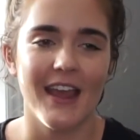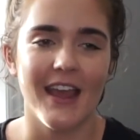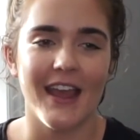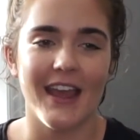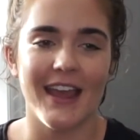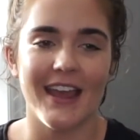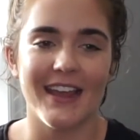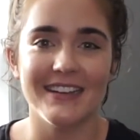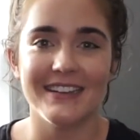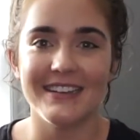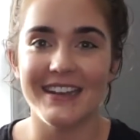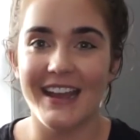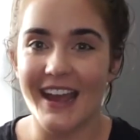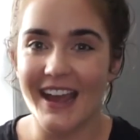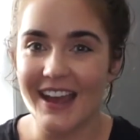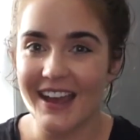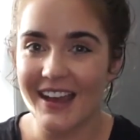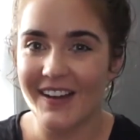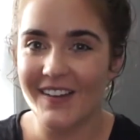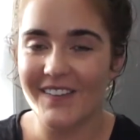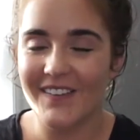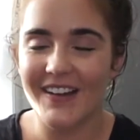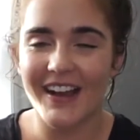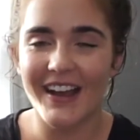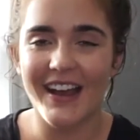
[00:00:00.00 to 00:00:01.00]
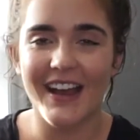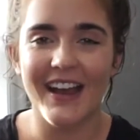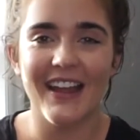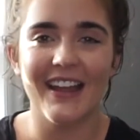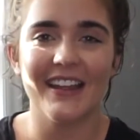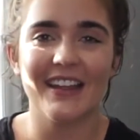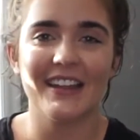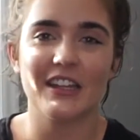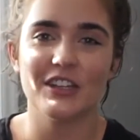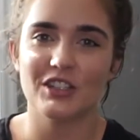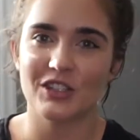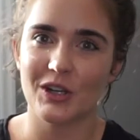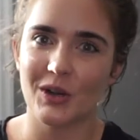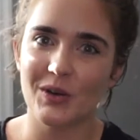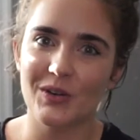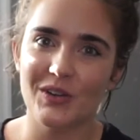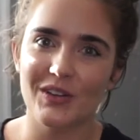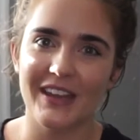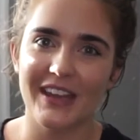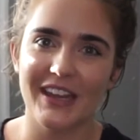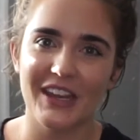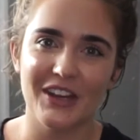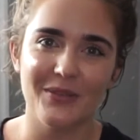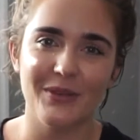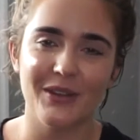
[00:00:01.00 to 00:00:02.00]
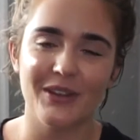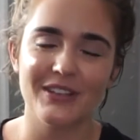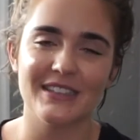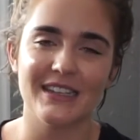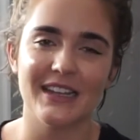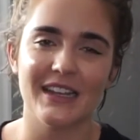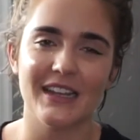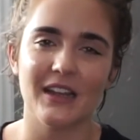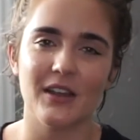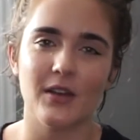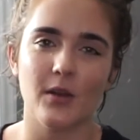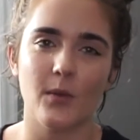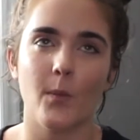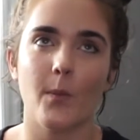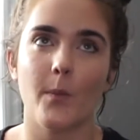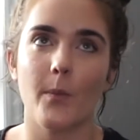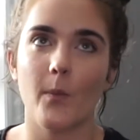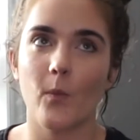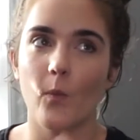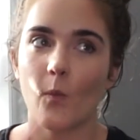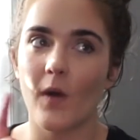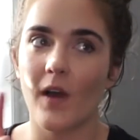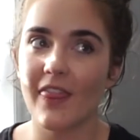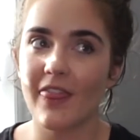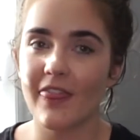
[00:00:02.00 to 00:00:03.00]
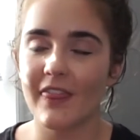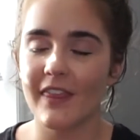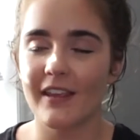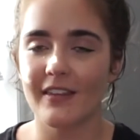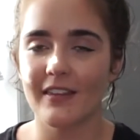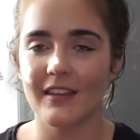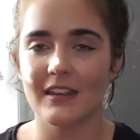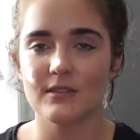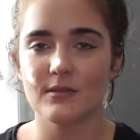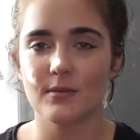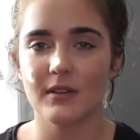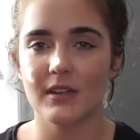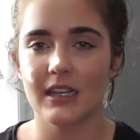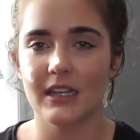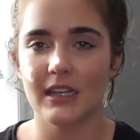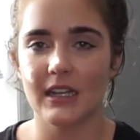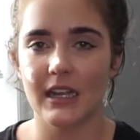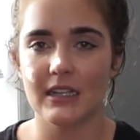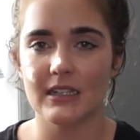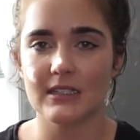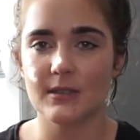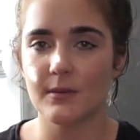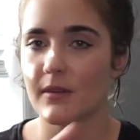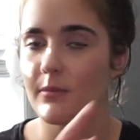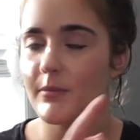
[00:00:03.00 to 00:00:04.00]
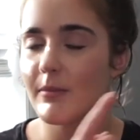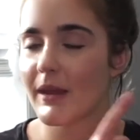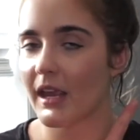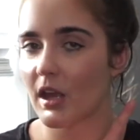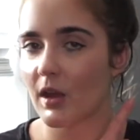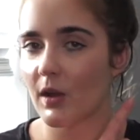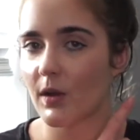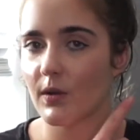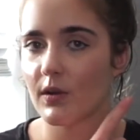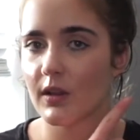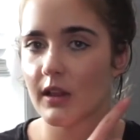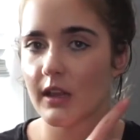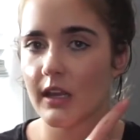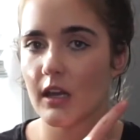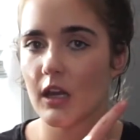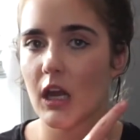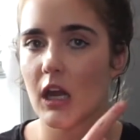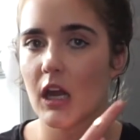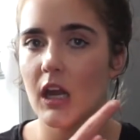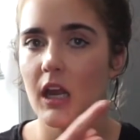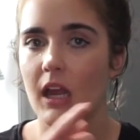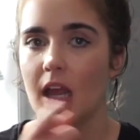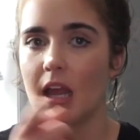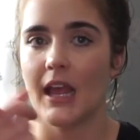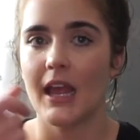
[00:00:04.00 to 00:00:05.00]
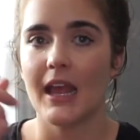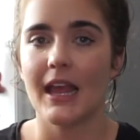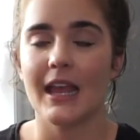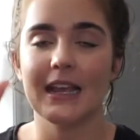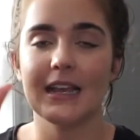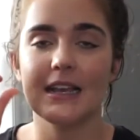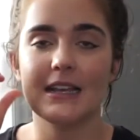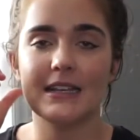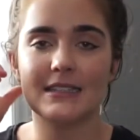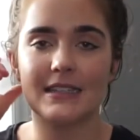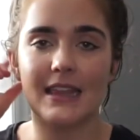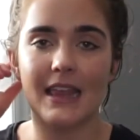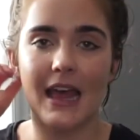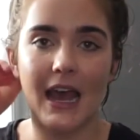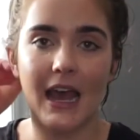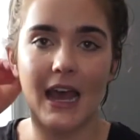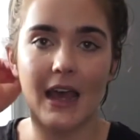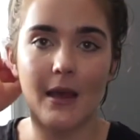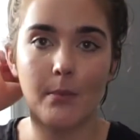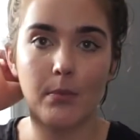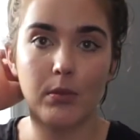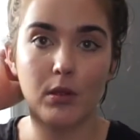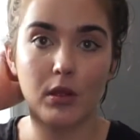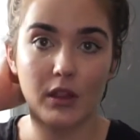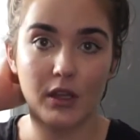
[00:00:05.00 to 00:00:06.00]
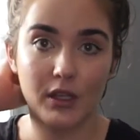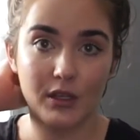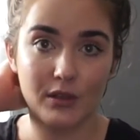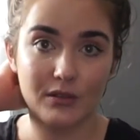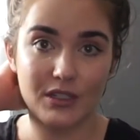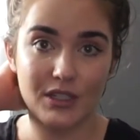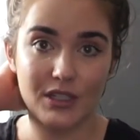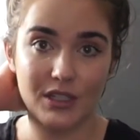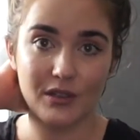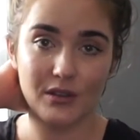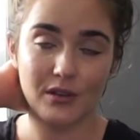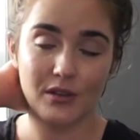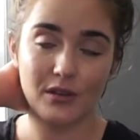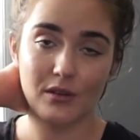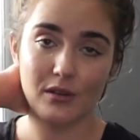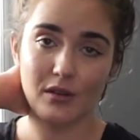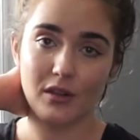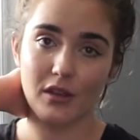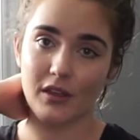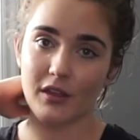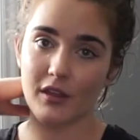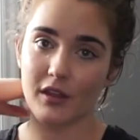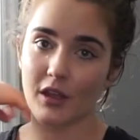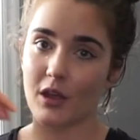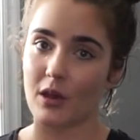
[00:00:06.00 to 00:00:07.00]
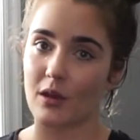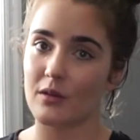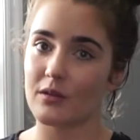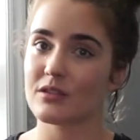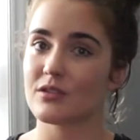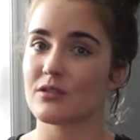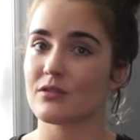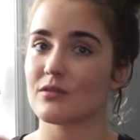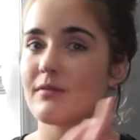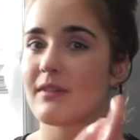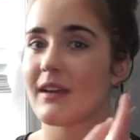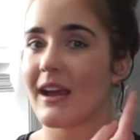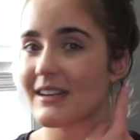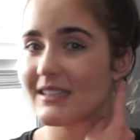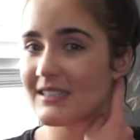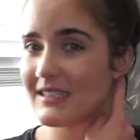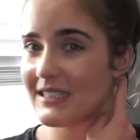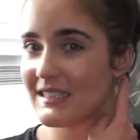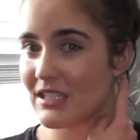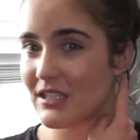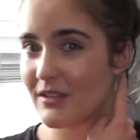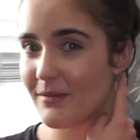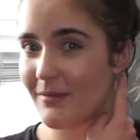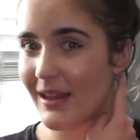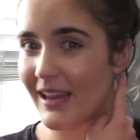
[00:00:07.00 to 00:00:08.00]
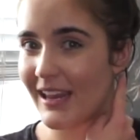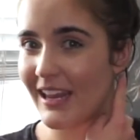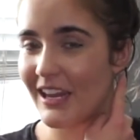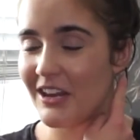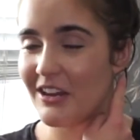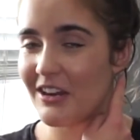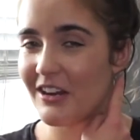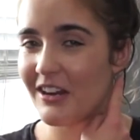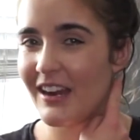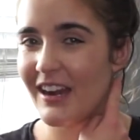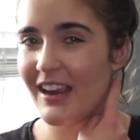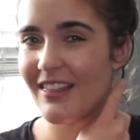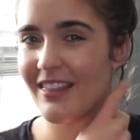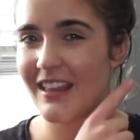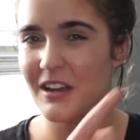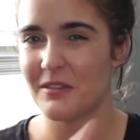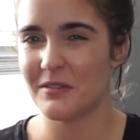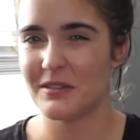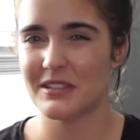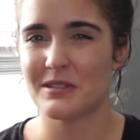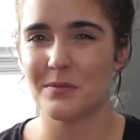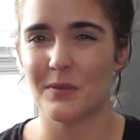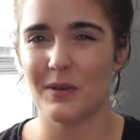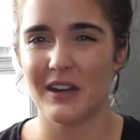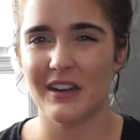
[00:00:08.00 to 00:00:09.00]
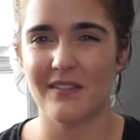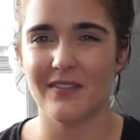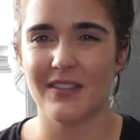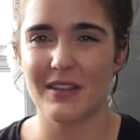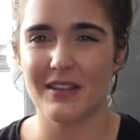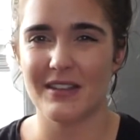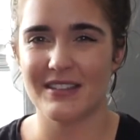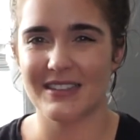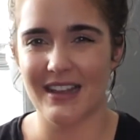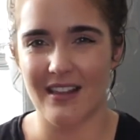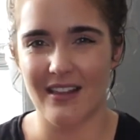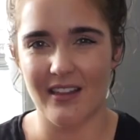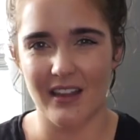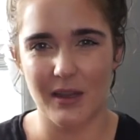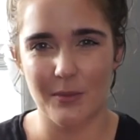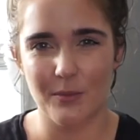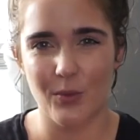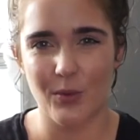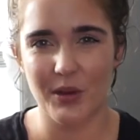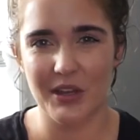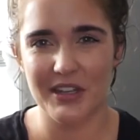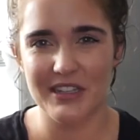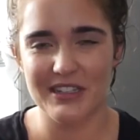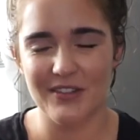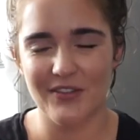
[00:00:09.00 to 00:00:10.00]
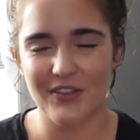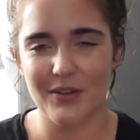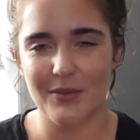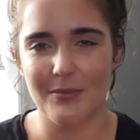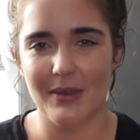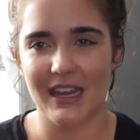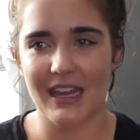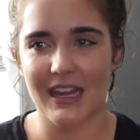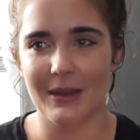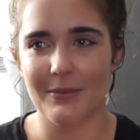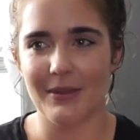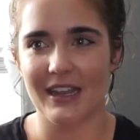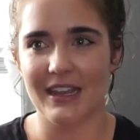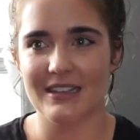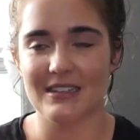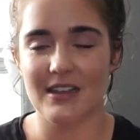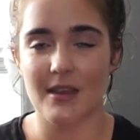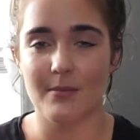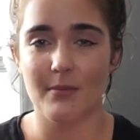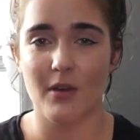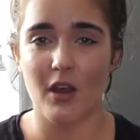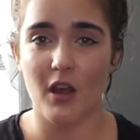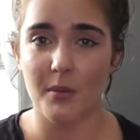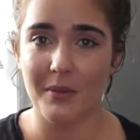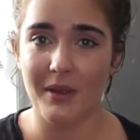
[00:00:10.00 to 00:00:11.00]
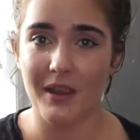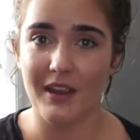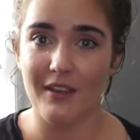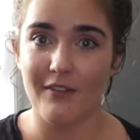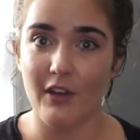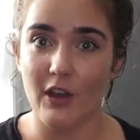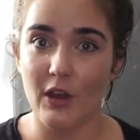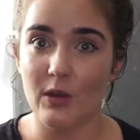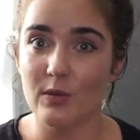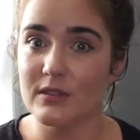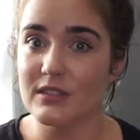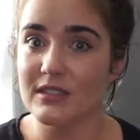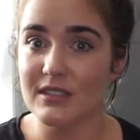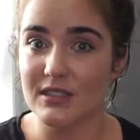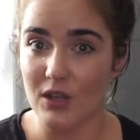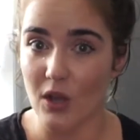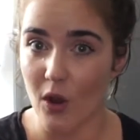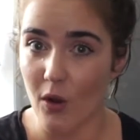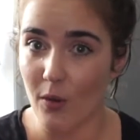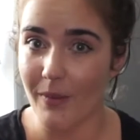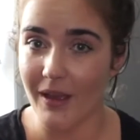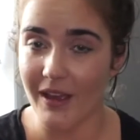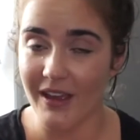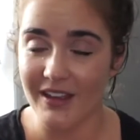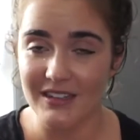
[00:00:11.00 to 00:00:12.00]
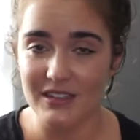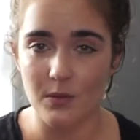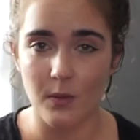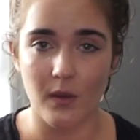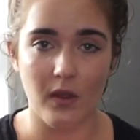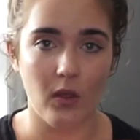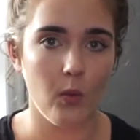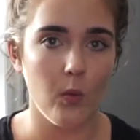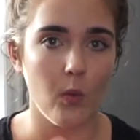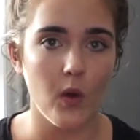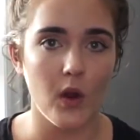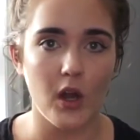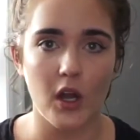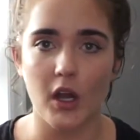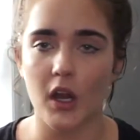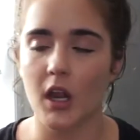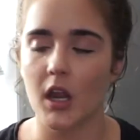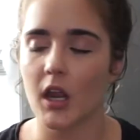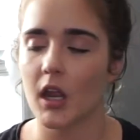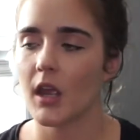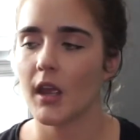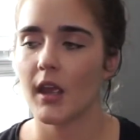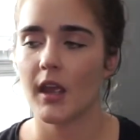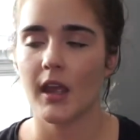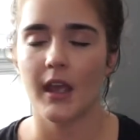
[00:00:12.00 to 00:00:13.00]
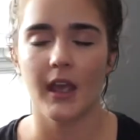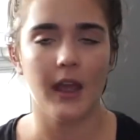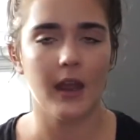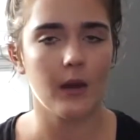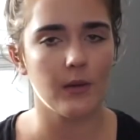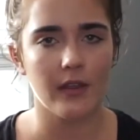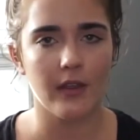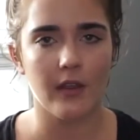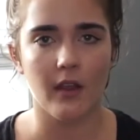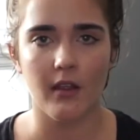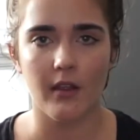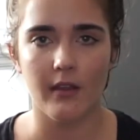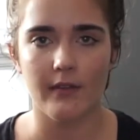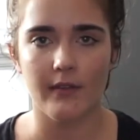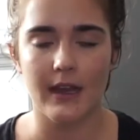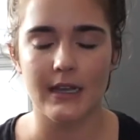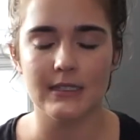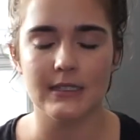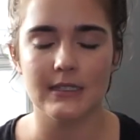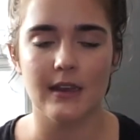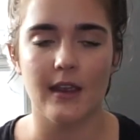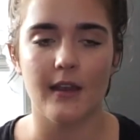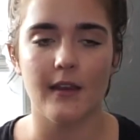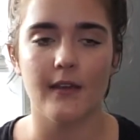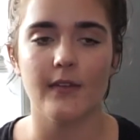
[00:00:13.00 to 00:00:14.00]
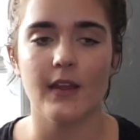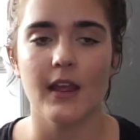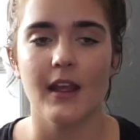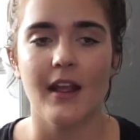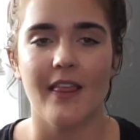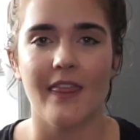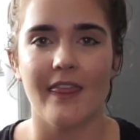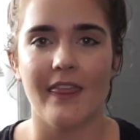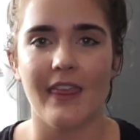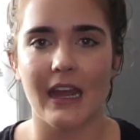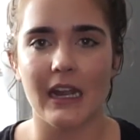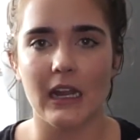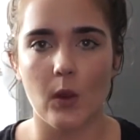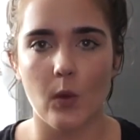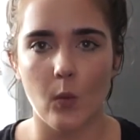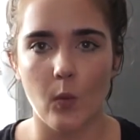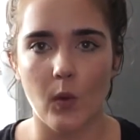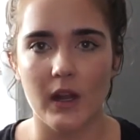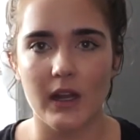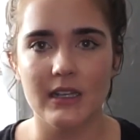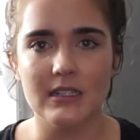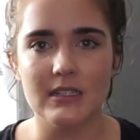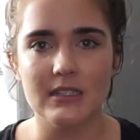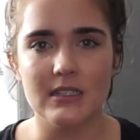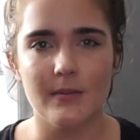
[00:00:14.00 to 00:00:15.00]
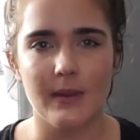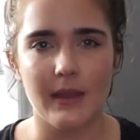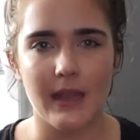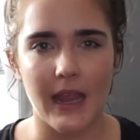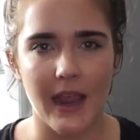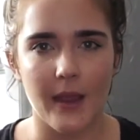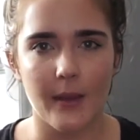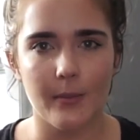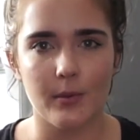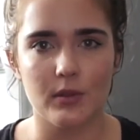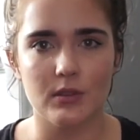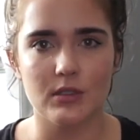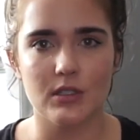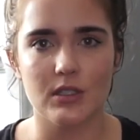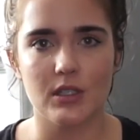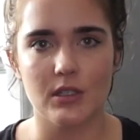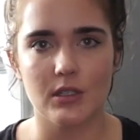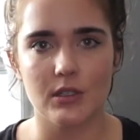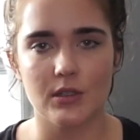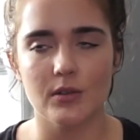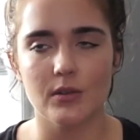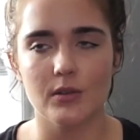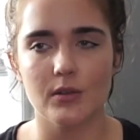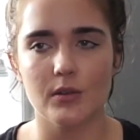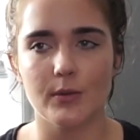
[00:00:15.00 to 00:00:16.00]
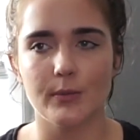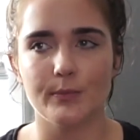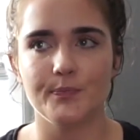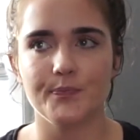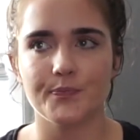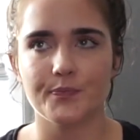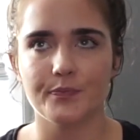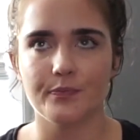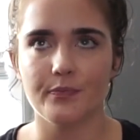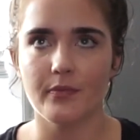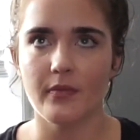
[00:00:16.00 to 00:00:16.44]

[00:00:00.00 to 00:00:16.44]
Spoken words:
And now I can totally hear music. One thing that's really nice with my cochlear is that Bluetooth goes directly to my ear, and that was one of the selling points for me because I'm on my phone so much with work and with all of that stuff that I wanted to be able to